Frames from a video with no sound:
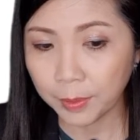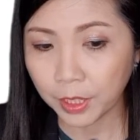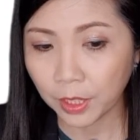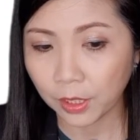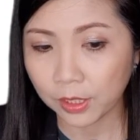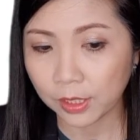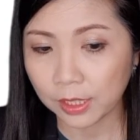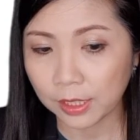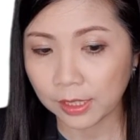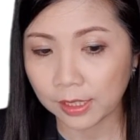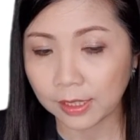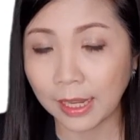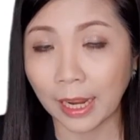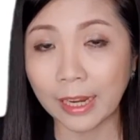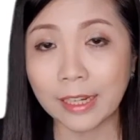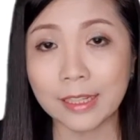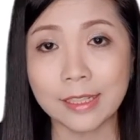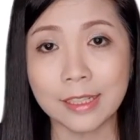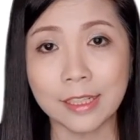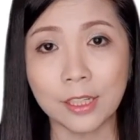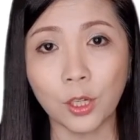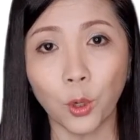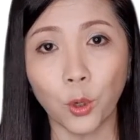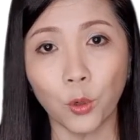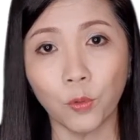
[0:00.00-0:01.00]
because it's
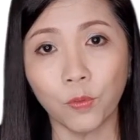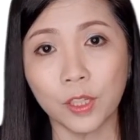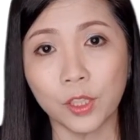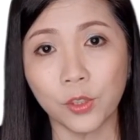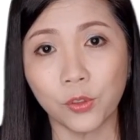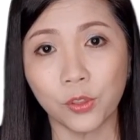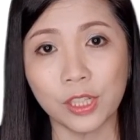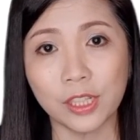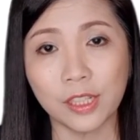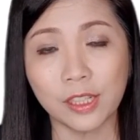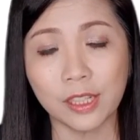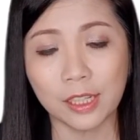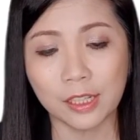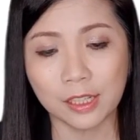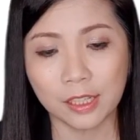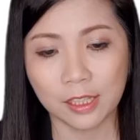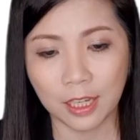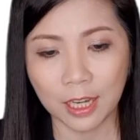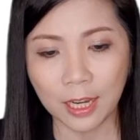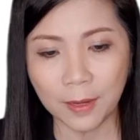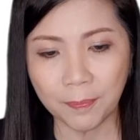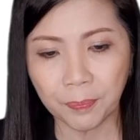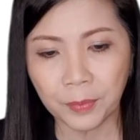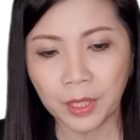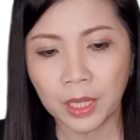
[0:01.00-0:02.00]
90 over
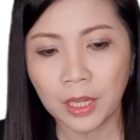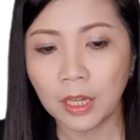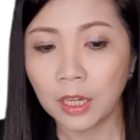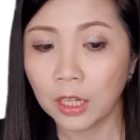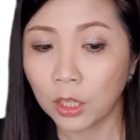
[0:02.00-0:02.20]
360.